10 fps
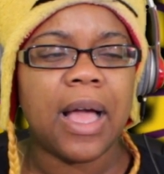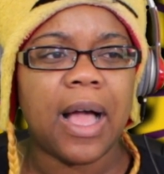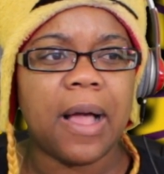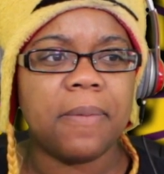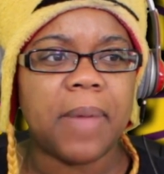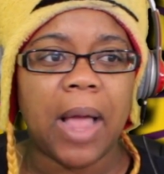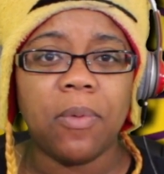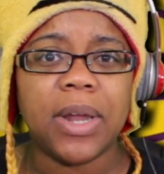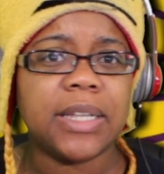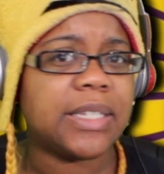I
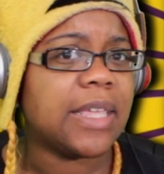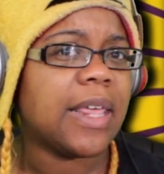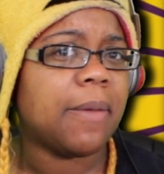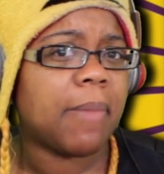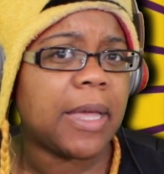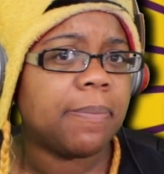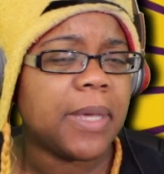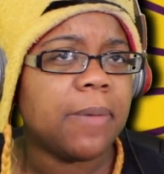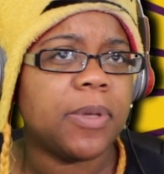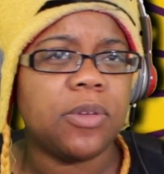wanna say that it might
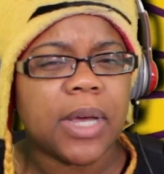be, but you